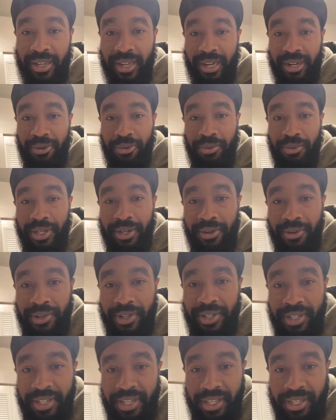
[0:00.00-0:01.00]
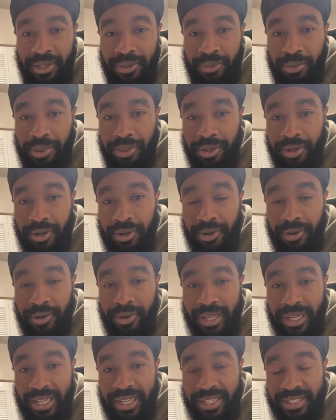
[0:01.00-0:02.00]
I went on a date with a
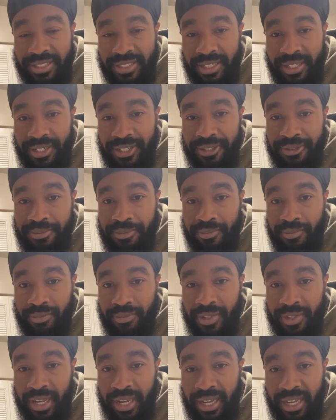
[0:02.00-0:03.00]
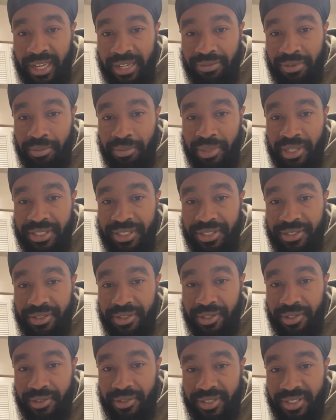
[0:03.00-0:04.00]
girl last night. I haven't messaged
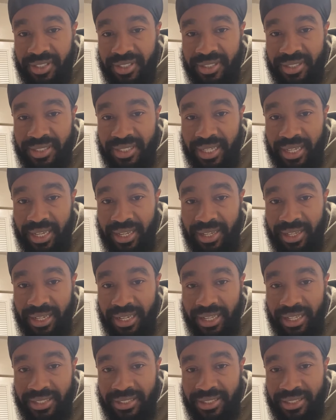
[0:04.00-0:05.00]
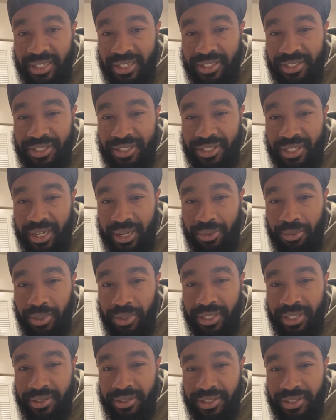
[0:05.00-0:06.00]
her since 8 last night. Should I
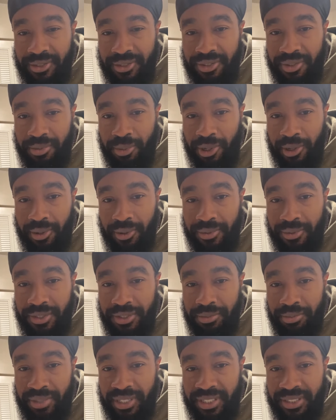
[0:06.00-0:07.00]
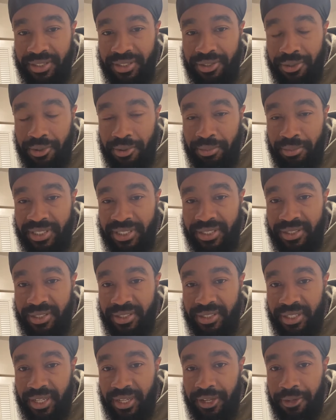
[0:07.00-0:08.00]
wait until tomorrow to message or message
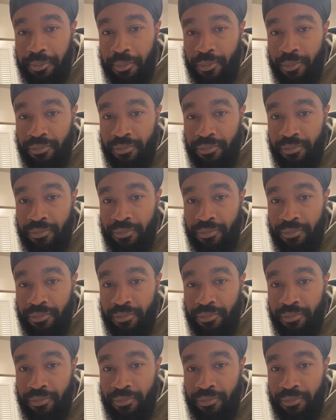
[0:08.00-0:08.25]
today?